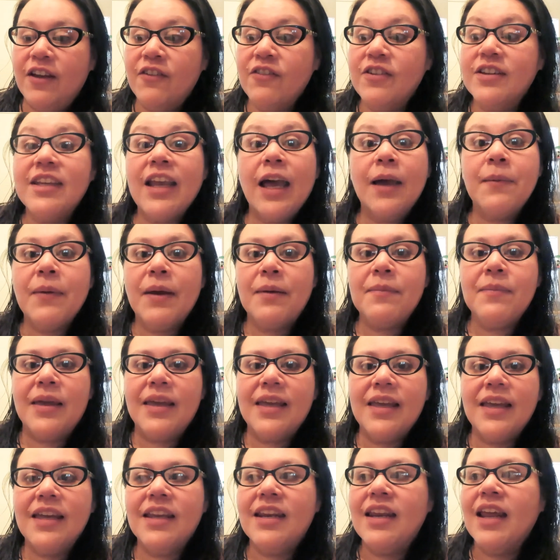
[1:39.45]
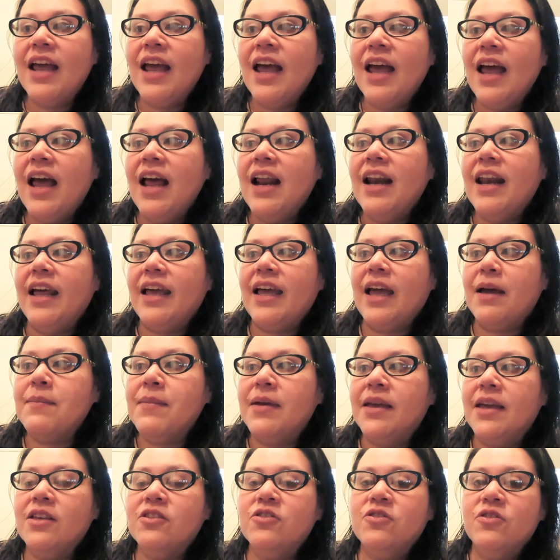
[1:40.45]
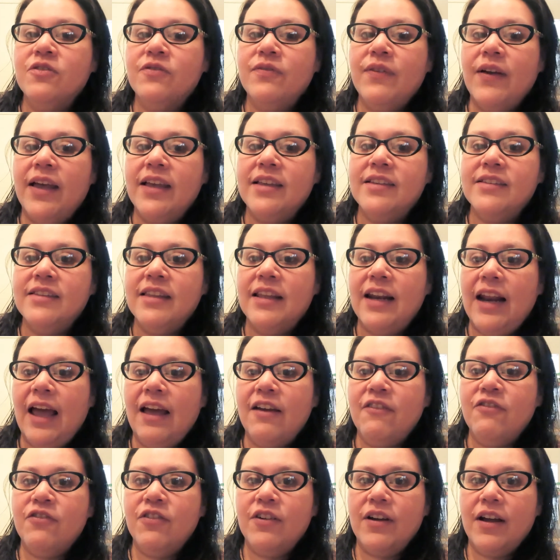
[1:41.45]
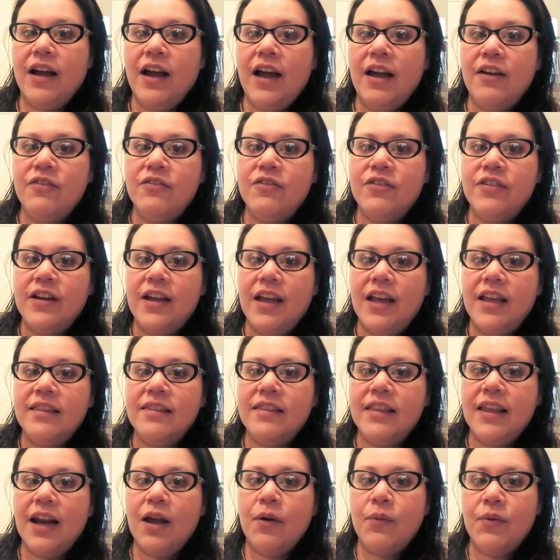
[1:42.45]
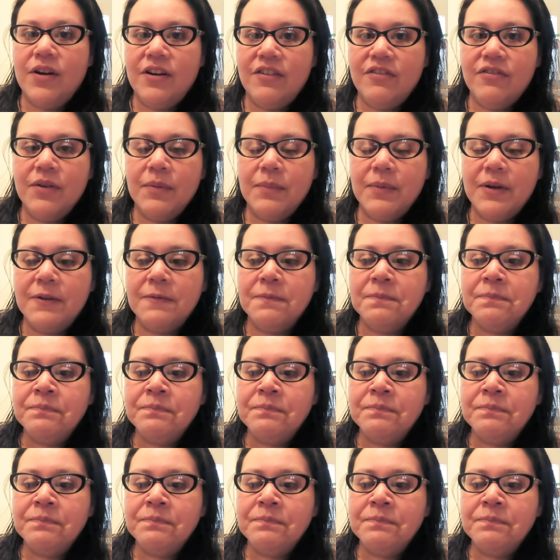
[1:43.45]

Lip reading: Every time I make it, like I make it so fast that I forget that I want to film it.